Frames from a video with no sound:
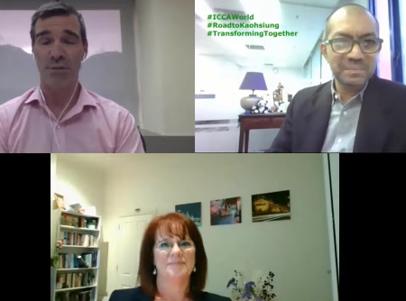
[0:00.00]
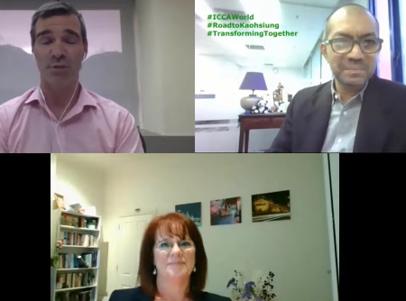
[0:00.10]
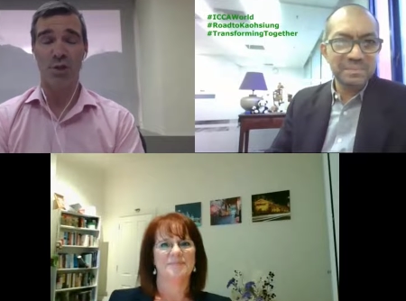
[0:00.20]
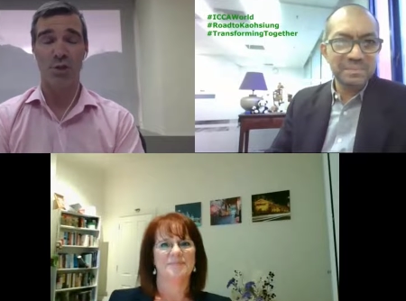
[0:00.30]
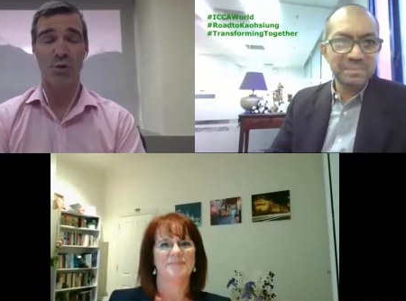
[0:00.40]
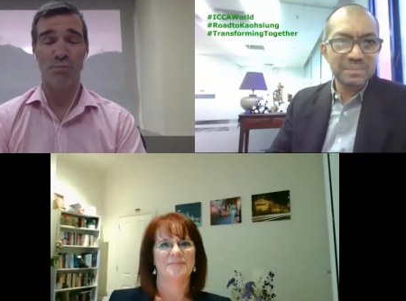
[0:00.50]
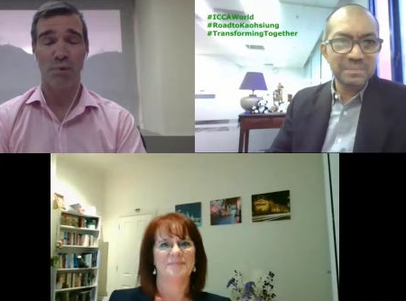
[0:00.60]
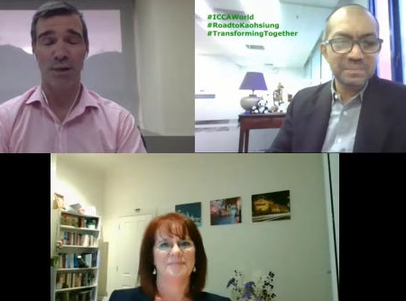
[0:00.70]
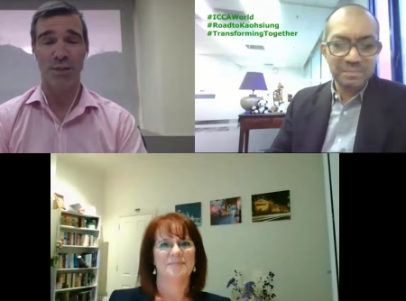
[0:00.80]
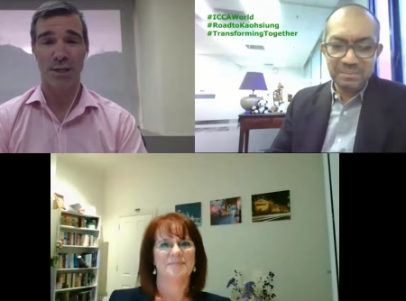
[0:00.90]
Speaker 1: of just those
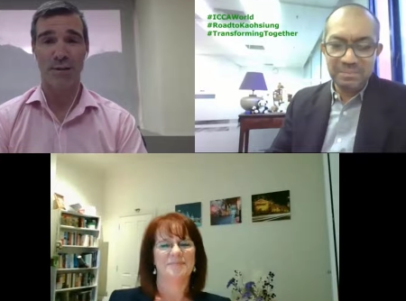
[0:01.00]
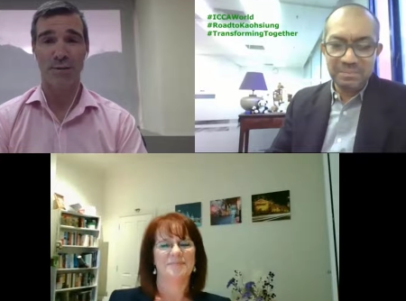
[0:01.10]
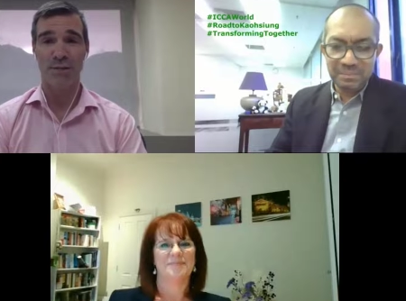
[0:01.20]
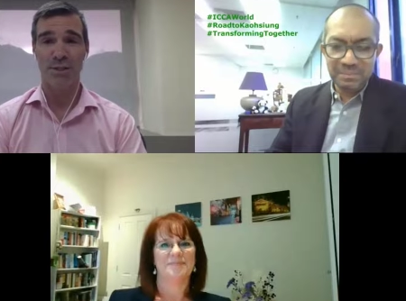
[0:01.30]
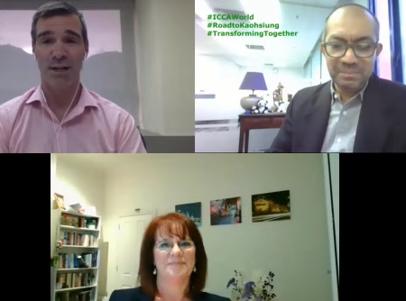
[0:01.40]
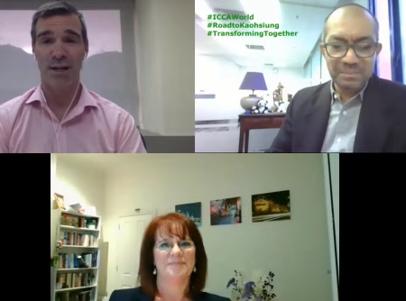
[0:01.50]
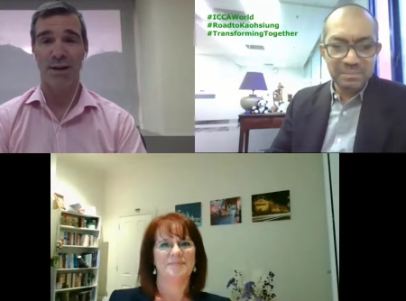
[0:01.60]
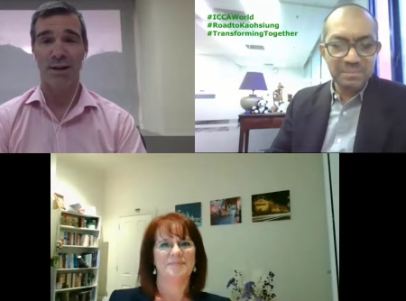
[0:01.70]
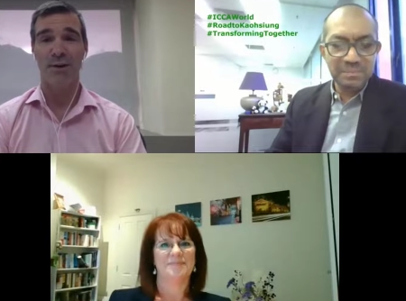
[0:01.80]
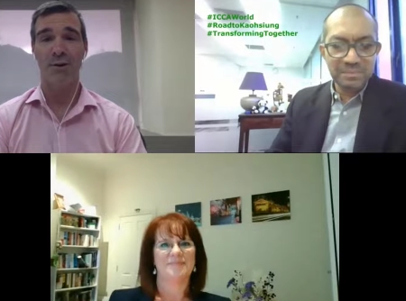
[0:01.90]
points that I was uh,
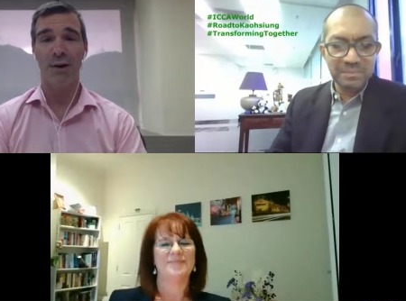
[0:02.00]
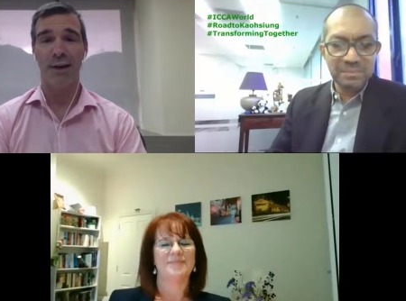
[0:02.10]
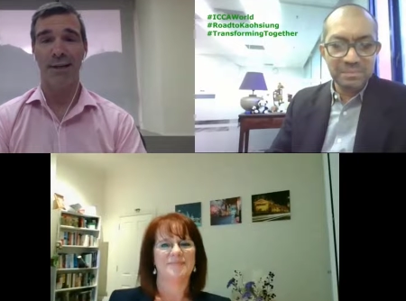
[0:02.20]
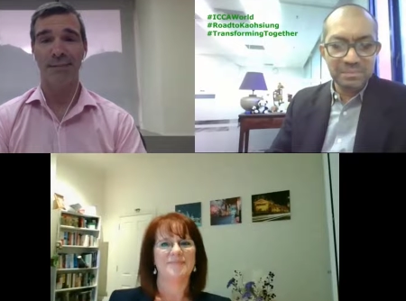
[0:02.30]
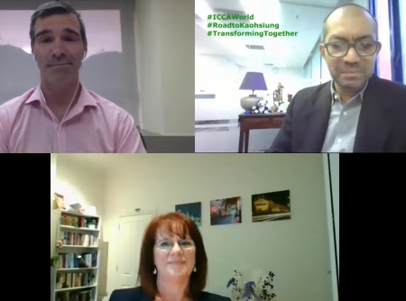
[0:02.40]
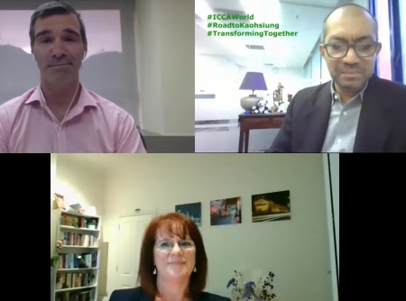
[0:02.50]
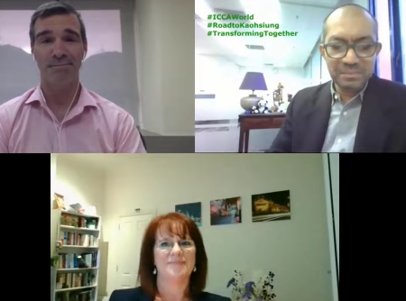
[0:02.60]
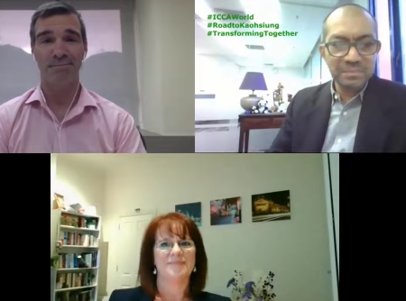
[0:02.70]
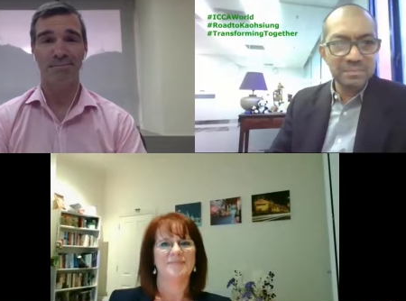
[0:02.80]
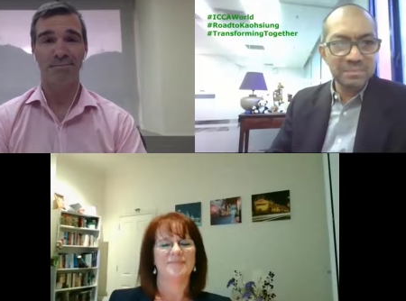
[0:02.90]
underlining.
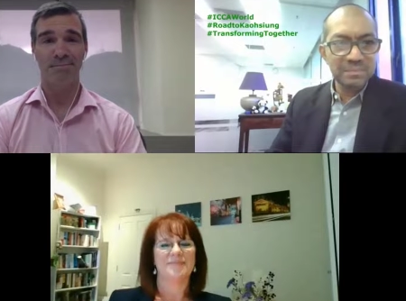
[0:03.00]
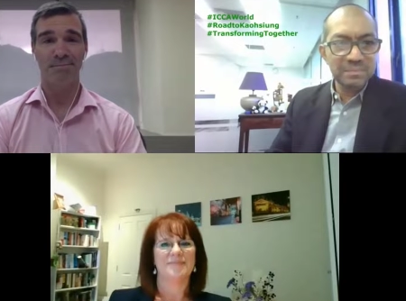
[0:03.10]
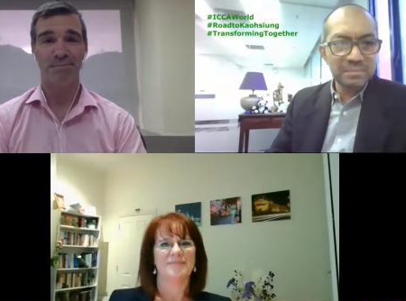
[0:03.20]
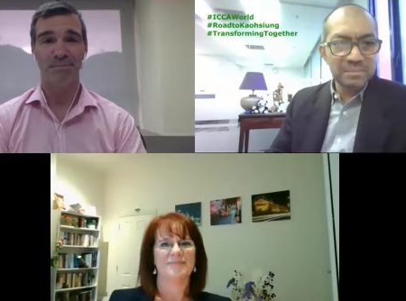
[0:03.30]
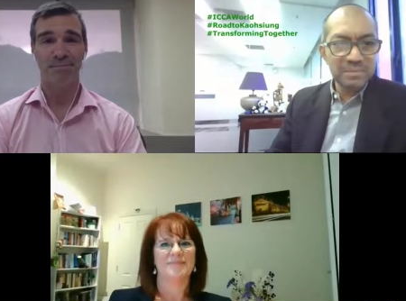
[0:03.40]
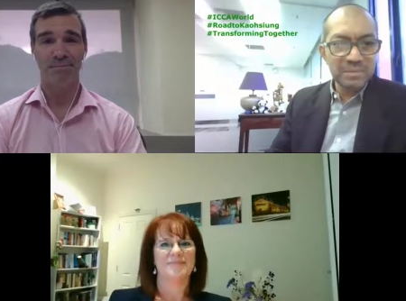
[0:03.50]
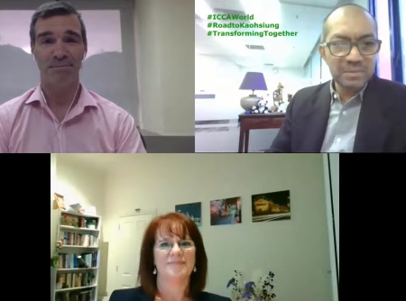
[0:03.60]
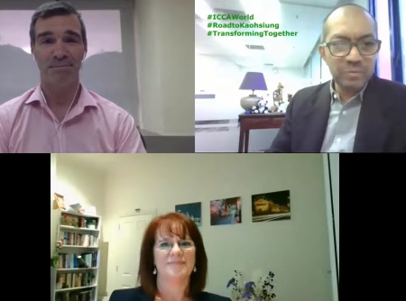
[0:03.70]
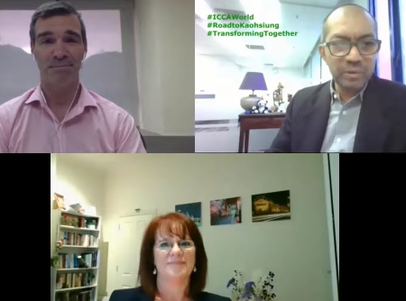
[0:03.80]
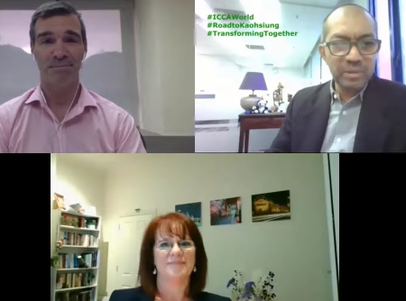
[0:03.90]

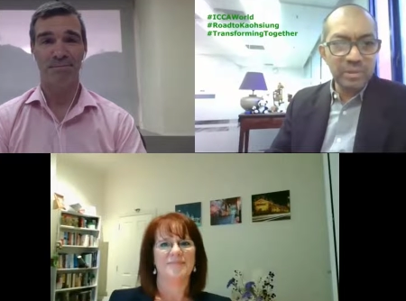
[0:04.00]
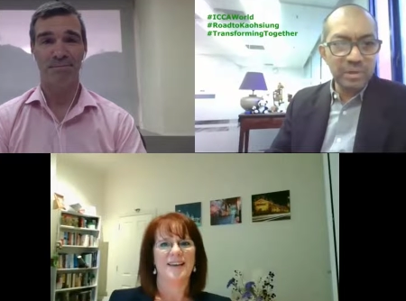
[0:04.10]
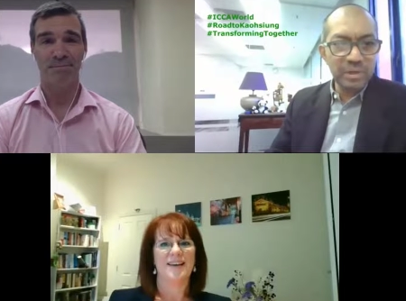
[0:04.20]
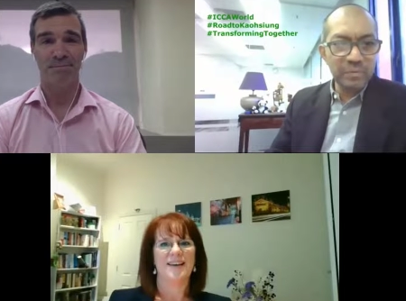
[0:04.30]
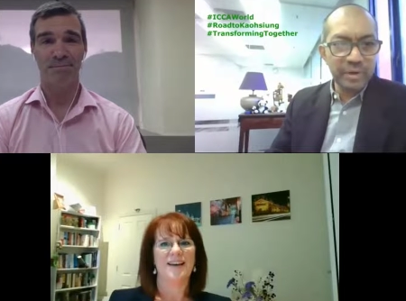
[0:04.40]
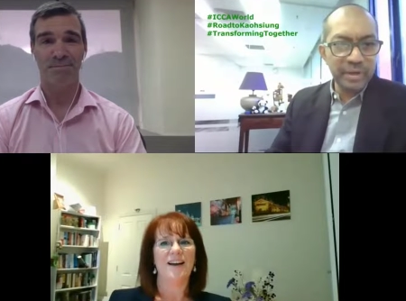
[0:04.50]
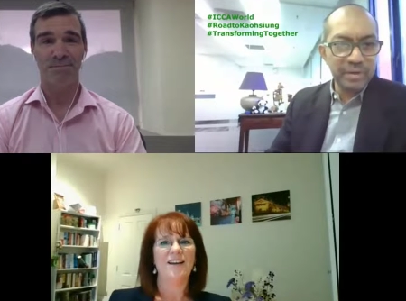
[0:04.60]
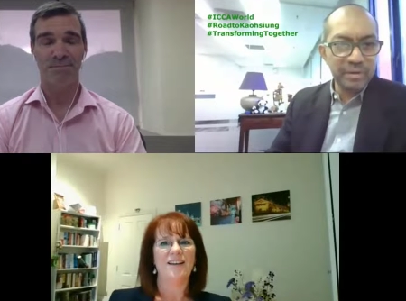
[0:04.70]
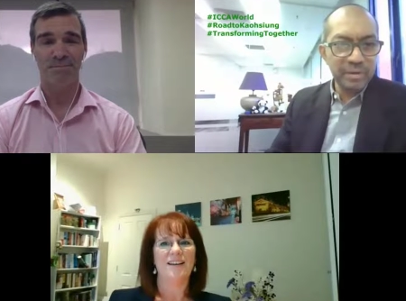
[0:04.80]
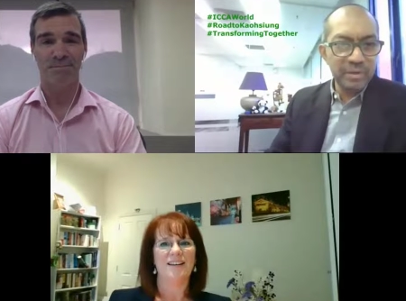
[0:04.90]
Speaker 2: Well, uh, if I
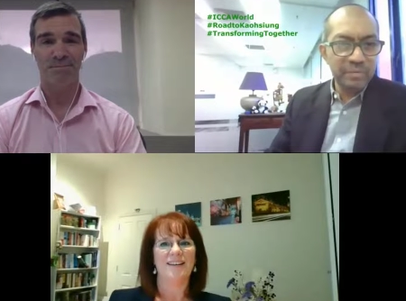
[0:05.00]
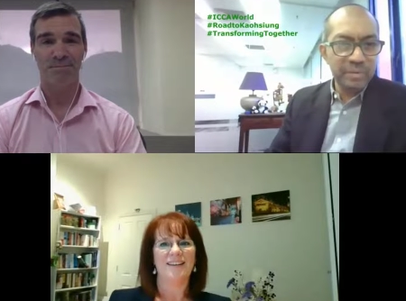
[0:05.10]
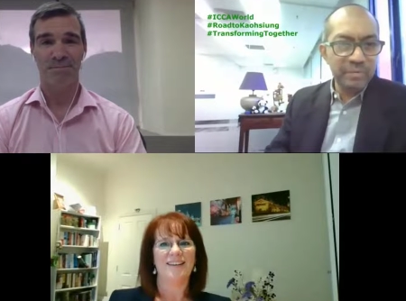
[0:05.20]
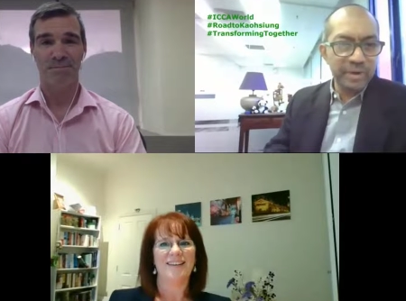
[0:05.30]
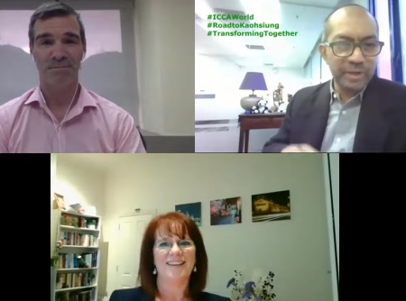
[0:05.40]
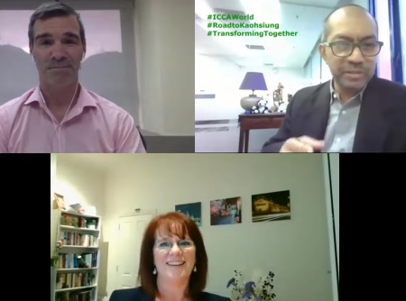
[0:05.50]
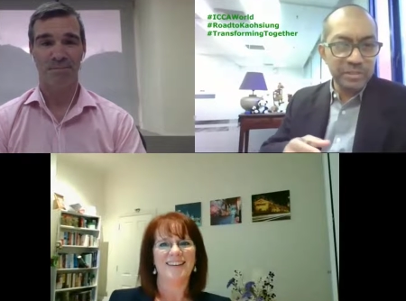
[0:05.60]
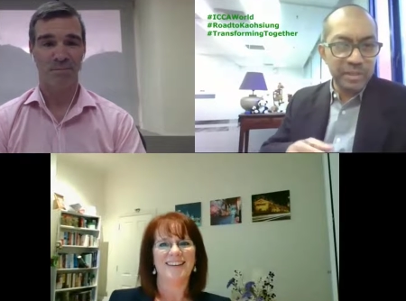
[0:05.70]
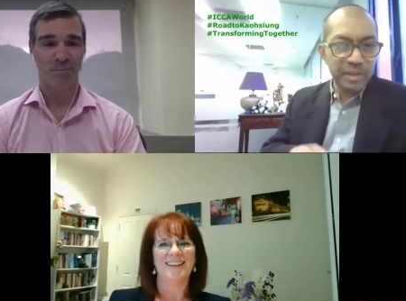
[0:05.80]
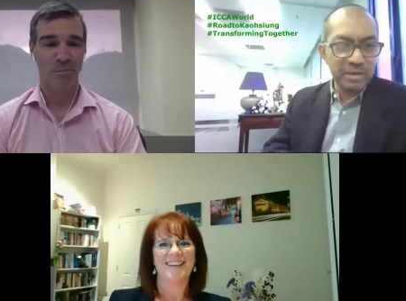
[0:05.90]
can, if, if, I can
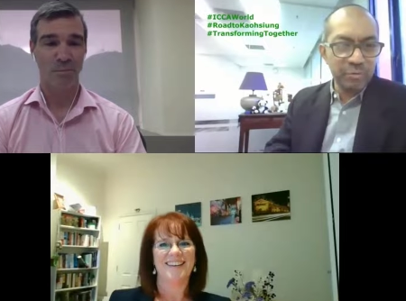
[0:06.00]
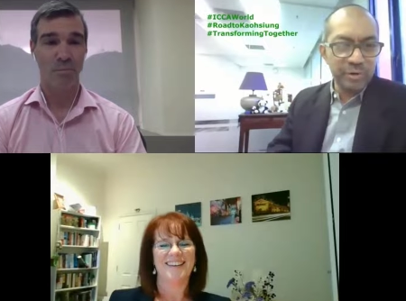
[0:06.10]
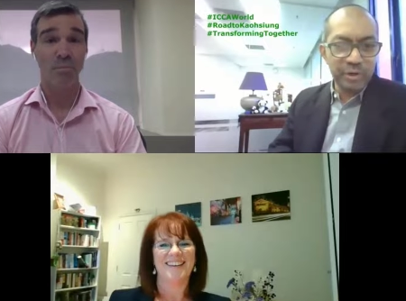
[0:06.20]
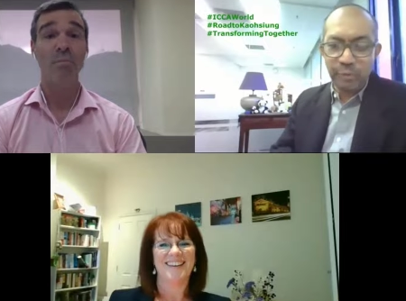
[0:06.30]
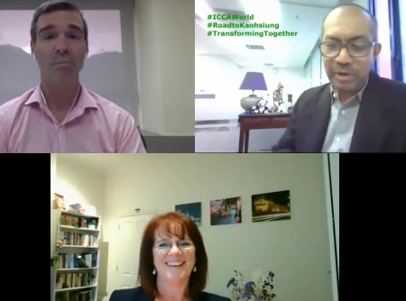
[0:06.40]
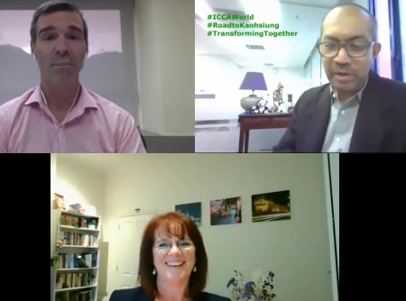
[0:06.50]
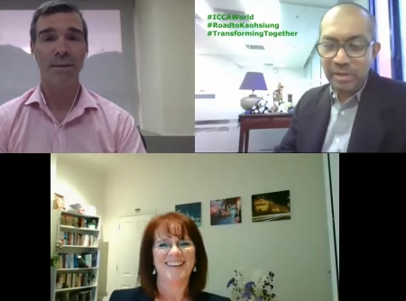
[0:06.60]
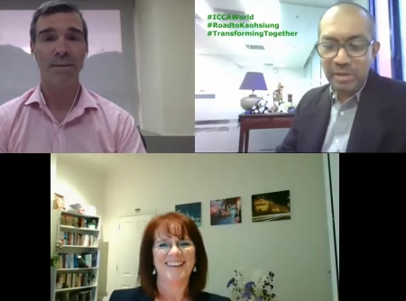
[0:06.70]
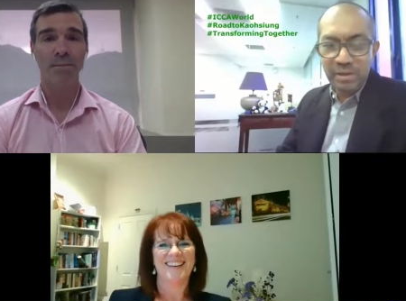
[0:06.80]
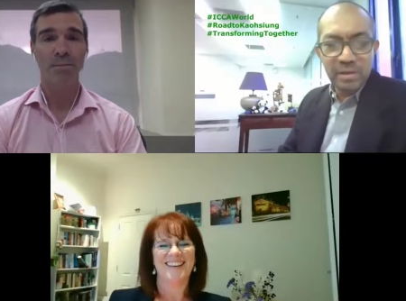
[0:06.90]
just add very
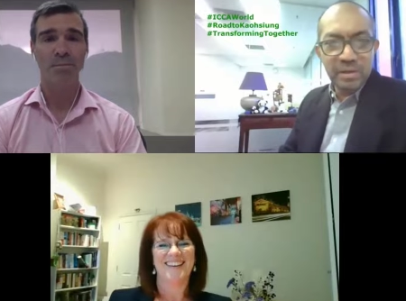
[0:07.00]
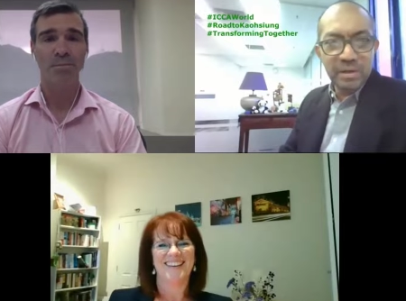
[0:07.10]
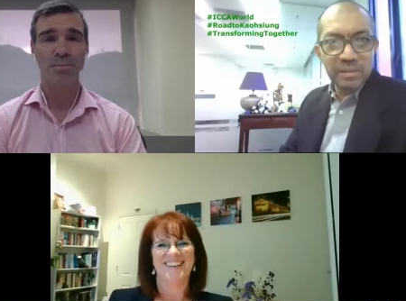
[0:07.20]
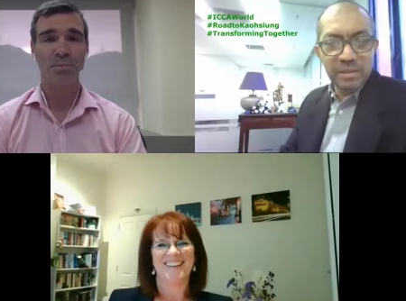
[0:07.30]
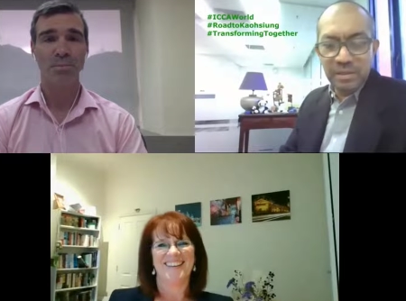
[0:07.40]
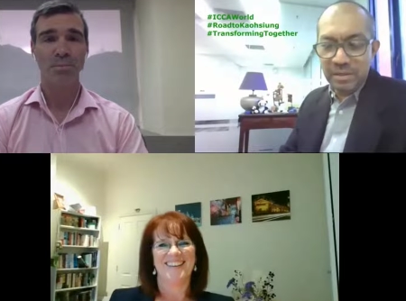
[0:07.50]
quickly, I think